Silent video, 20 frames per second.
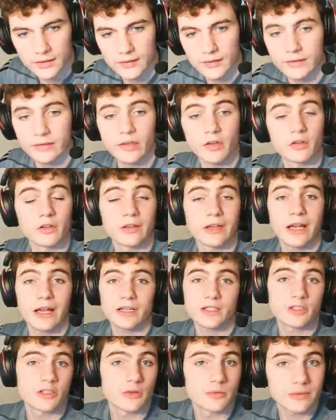The solo
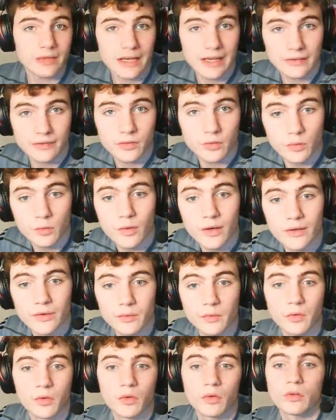cash cups, as always,
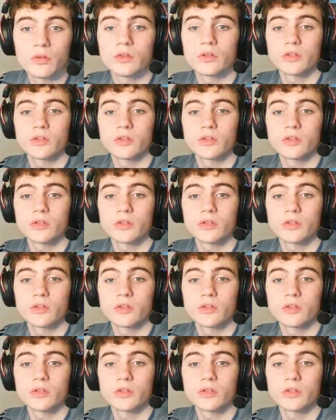were all